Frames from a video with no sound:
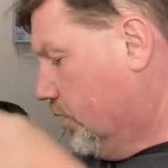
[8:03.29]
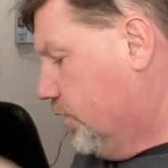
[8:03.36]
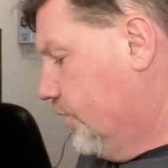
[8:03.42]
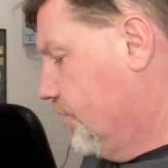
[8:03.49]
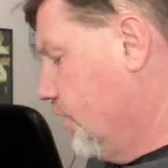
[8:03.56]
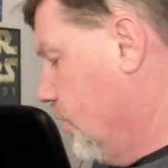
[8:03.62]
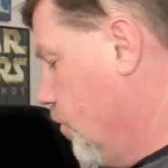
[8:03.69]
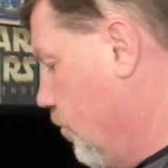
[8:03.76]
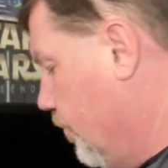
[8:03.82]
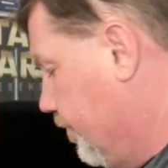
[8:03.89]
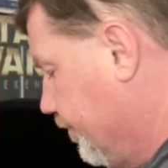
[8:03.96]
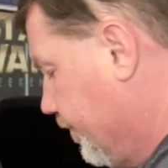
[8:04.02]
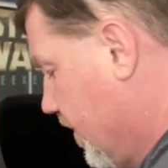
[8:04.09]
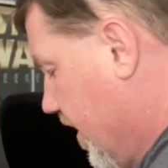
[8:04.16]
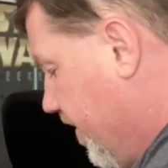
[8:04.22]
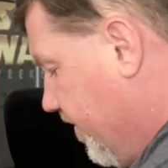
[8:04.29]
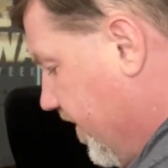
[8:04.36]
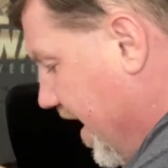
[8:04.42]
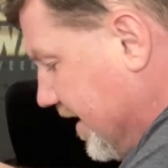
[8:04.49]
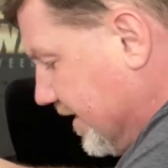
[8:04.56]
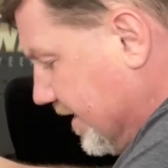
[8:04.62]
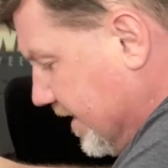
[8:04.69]
So
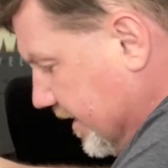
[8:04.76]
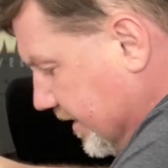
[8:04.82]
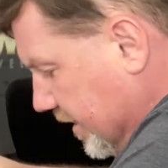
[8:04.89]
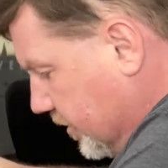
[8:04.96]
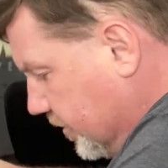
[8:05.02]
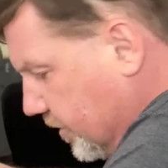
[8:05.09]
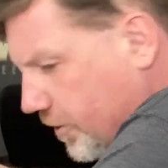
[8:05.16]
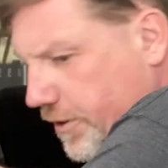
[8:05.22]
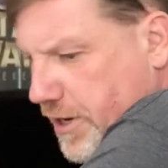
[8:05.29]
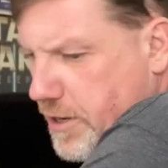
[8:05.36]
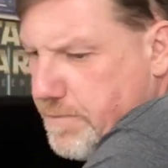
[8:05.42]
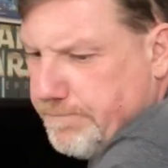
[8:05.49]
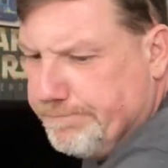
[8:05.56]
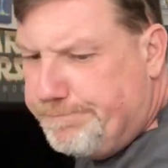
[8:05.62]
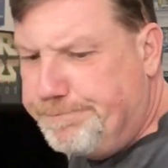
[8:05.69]
that's disconcerting.